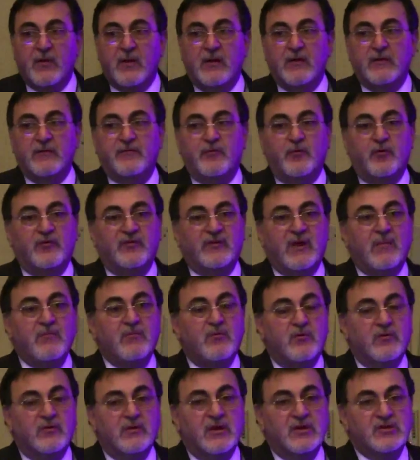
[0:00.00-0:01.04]
for some
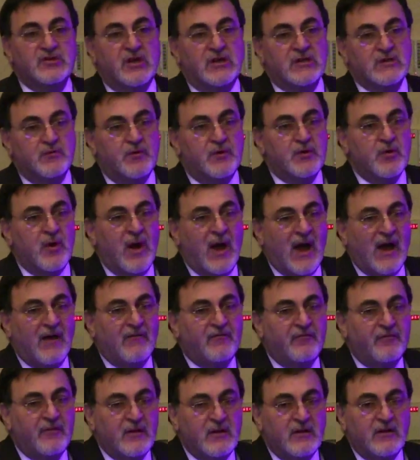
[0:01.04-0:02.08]
conditions, when you
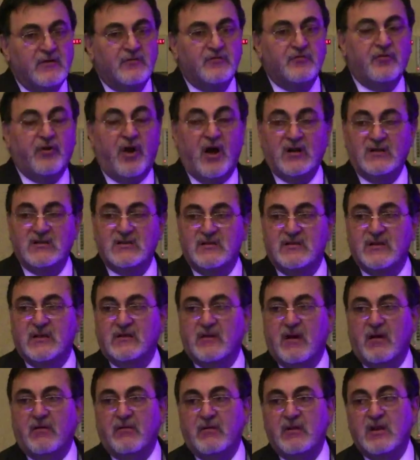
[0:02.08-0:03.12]
have drugs that
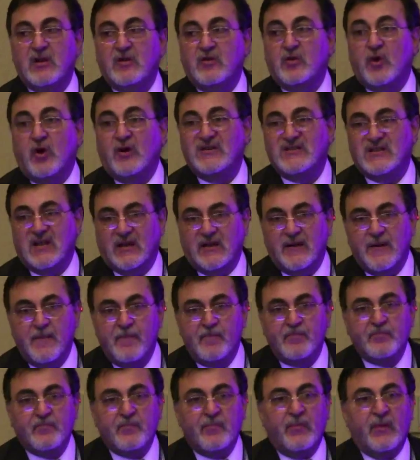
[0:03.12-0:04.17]
are really toxic,
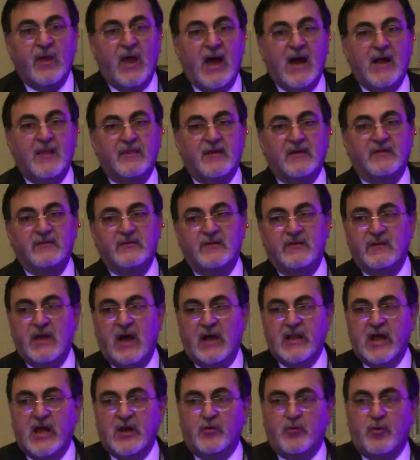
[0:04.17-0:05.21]
and
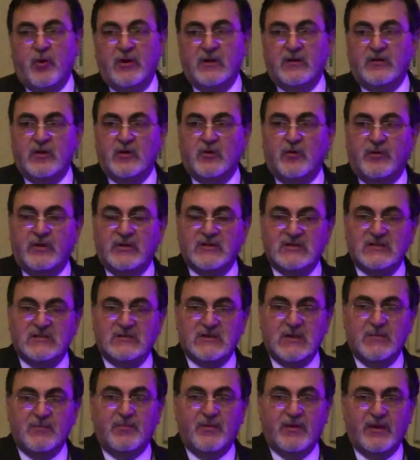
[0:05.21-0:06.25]
I call it, this is
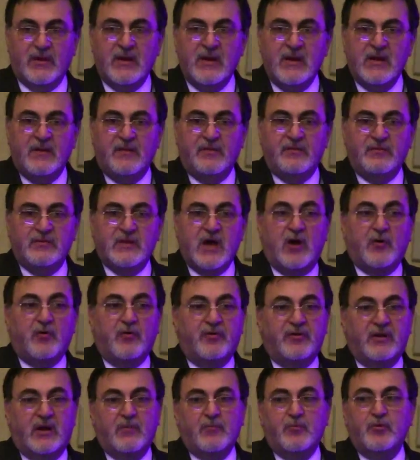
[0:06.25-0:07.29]
simply narrow
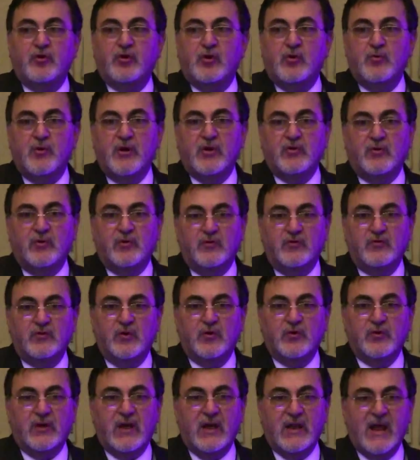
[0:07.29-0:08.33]
therapeutic window. So
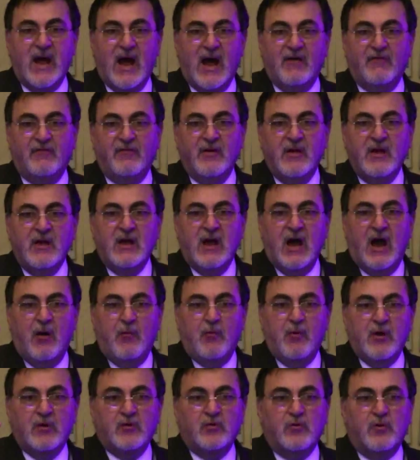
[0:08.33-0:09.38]
you can have a
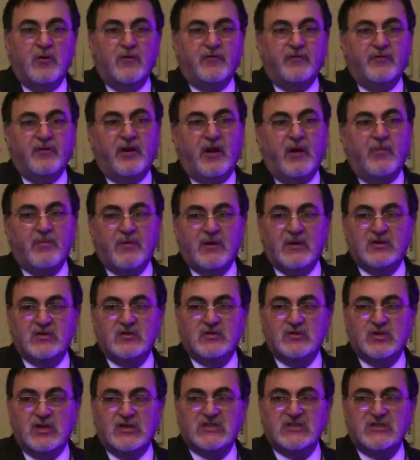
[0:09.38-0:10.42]
window of therapy is
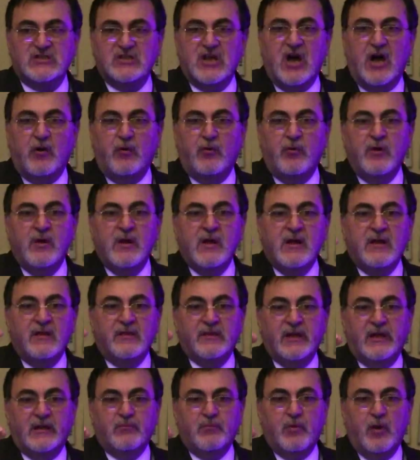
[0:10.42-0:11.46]
just narrow,
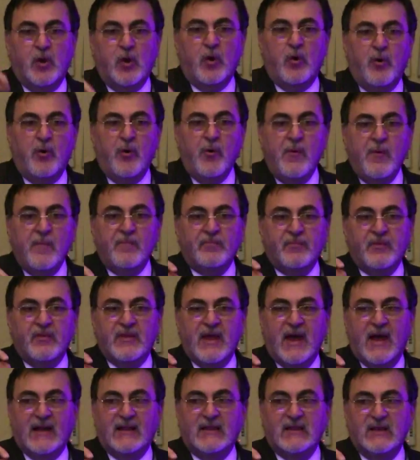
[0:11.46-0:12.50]
that below
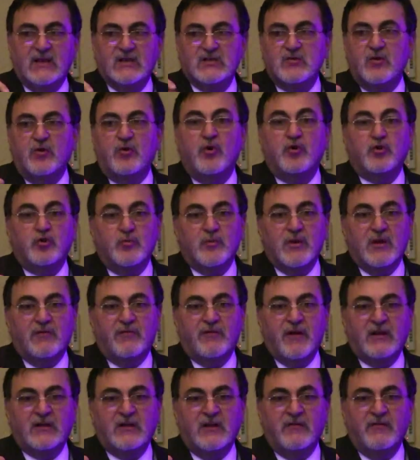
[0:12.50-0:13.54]
that is not going to be
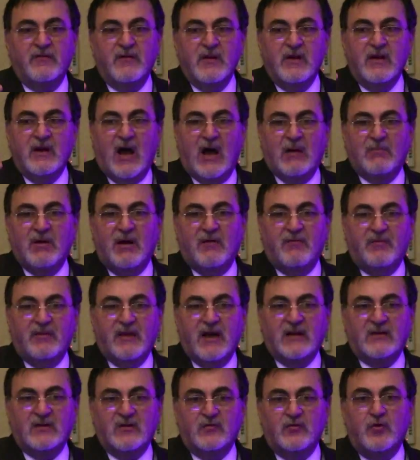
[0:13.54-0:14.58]
effective, above
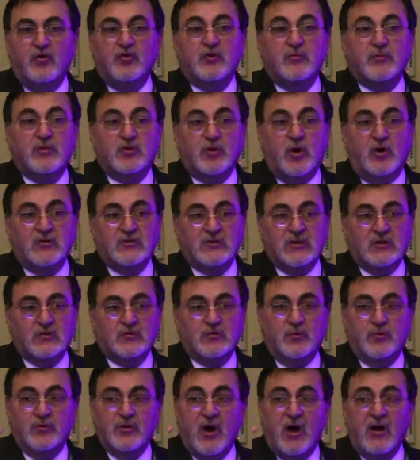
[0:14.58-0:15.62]
that is going to be toxic.
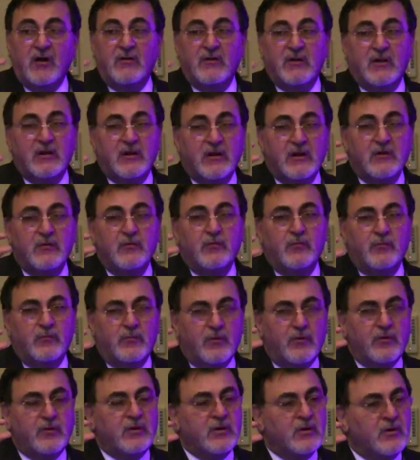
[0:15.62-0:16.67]
So you are really
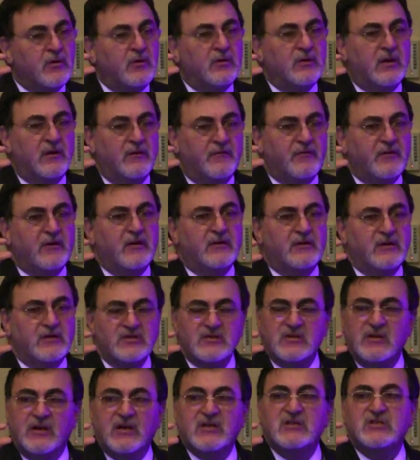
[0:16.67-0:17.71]
working on a very
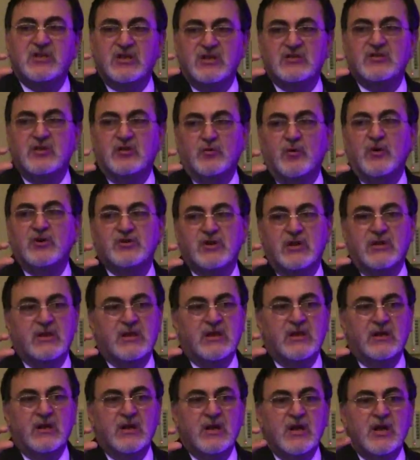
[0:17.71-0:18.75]
risky situation
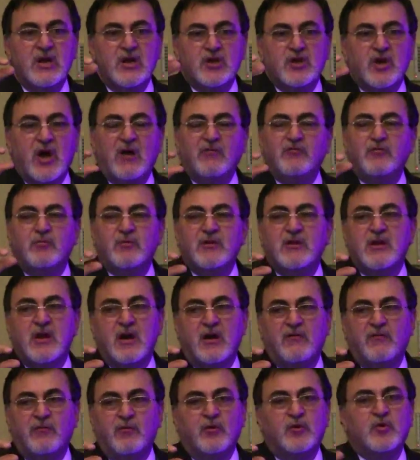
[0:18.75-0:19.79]
here. You have to be
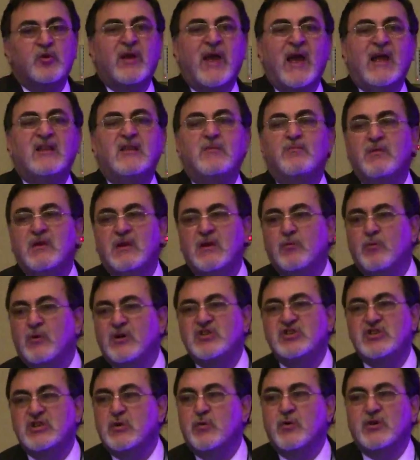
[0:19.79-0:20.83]
careful. You can't be
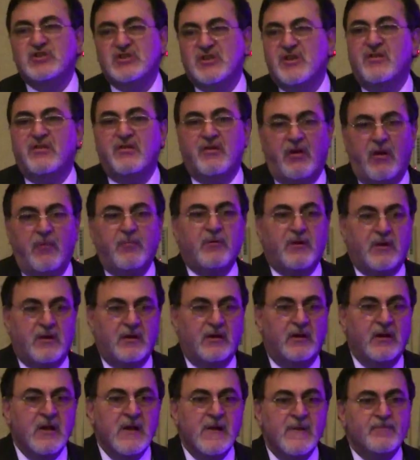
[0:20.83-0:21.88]
wishy-washy therapy
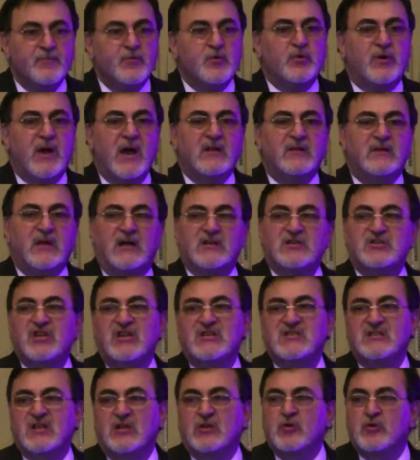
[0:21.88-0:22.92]
here. You can't
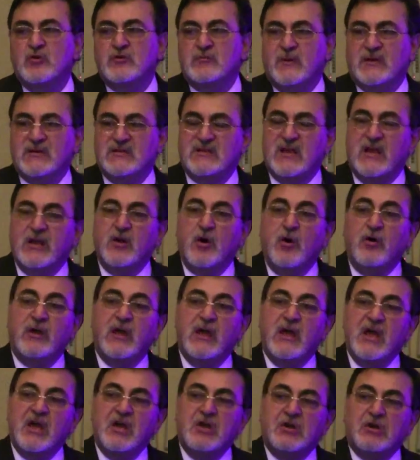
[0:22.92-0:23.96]
adjust the dose by saying, okay,
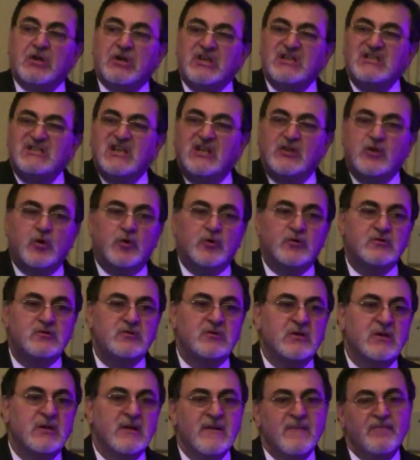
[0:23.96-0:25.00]
increase the dose,
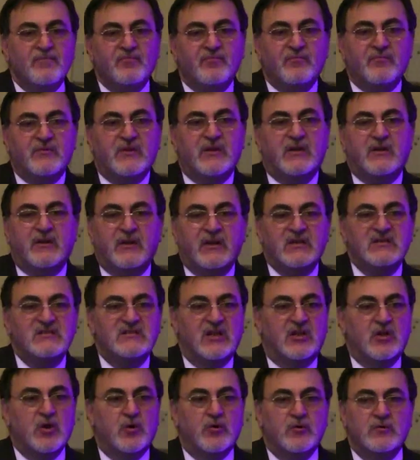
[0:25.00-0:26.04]
decrease the
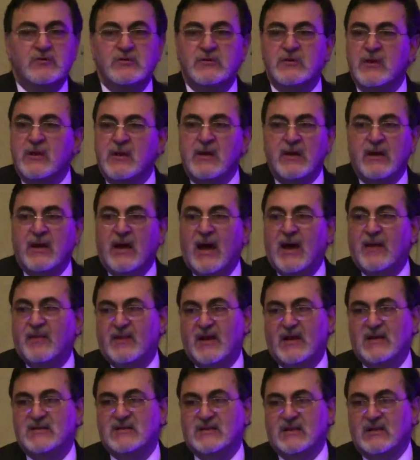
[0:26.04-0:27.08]
dose, and
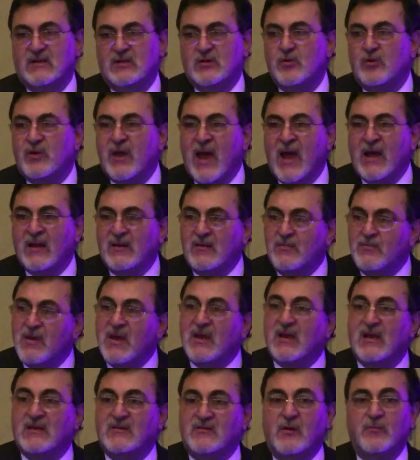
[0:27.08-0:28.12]
that's it. You can't
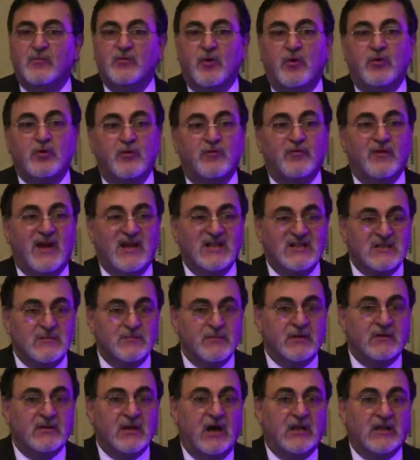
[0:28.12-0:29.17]
make some sort of
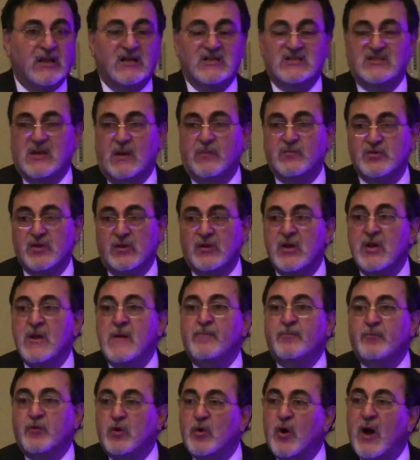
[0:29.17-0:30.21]
estimate and assumption.
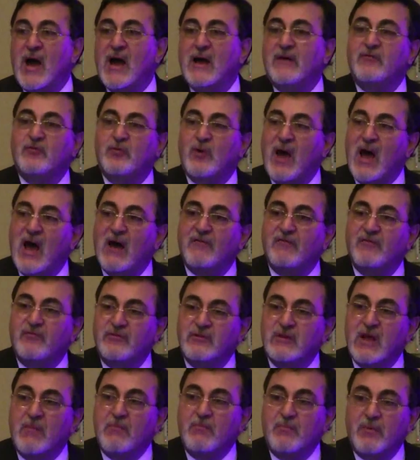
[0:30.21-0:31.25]
You have to have
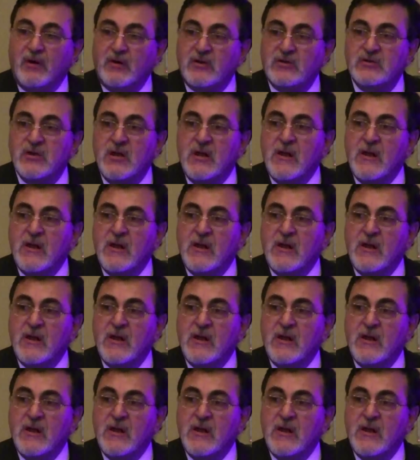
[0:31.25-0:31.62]
numbers,